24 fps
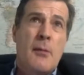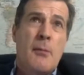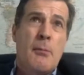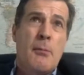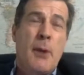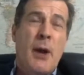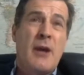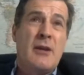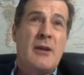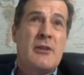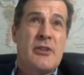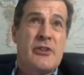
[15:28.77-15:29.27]

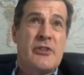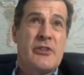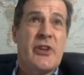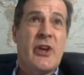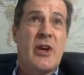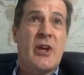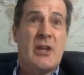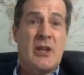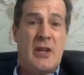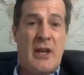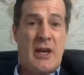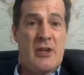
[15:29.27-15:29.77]
by
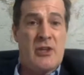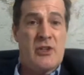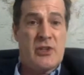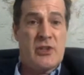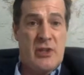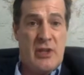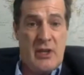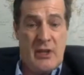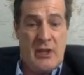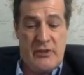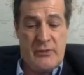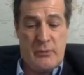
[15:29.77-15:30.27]
design,
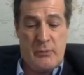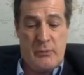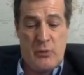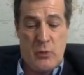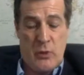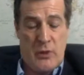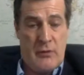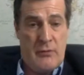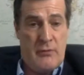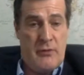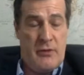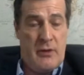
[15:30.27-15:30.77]
actually, because it was
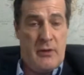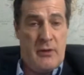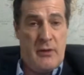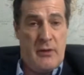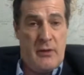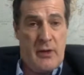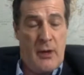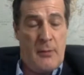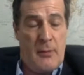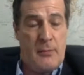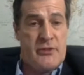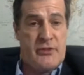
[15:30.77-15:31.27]
one of
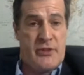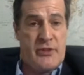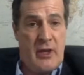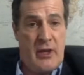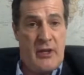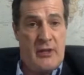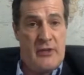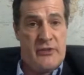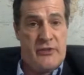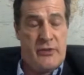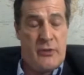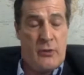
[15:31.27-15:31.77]
the
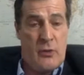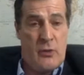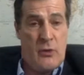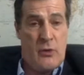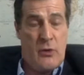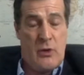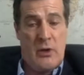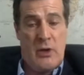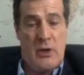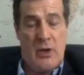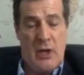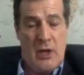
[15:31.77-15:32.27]
upsides.
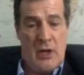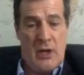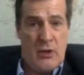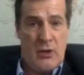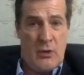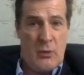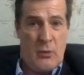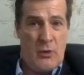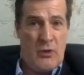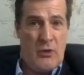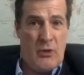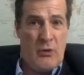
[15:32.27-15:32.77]
Or, you know,
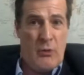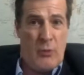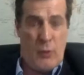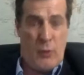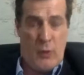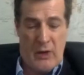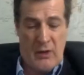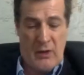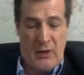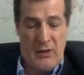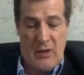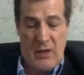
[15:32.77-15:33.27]
we're
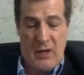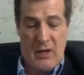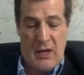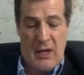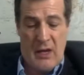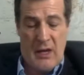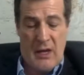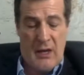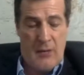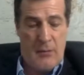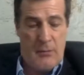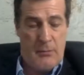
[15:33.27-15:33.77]
growing
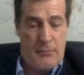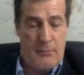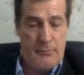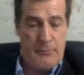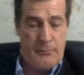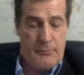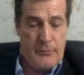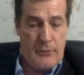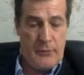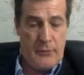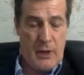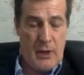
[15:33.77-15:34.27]

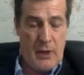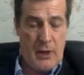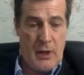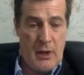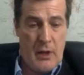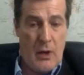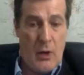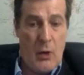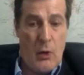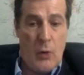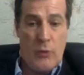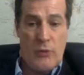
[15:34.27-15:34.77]

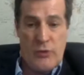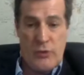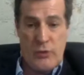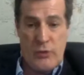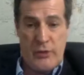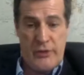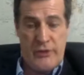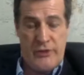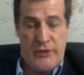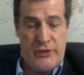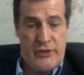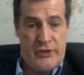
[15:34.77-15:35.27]
oak
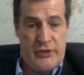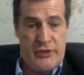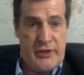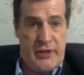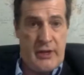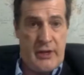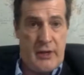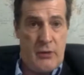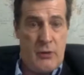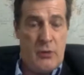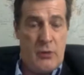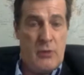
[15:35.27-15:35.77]
trees just
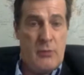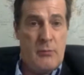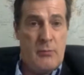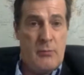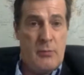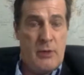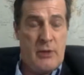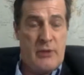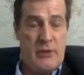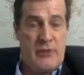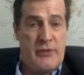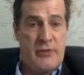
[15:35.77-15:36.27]
now,
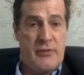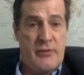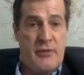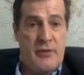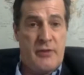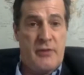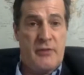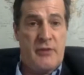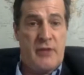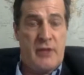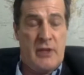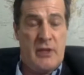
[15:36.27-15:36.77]
but it's a
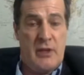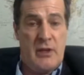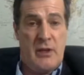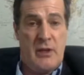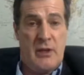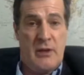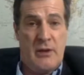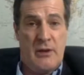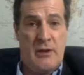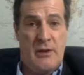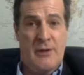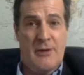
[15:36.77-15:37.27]

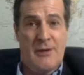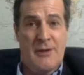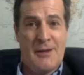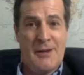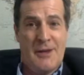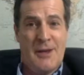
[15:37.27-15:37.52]
50-year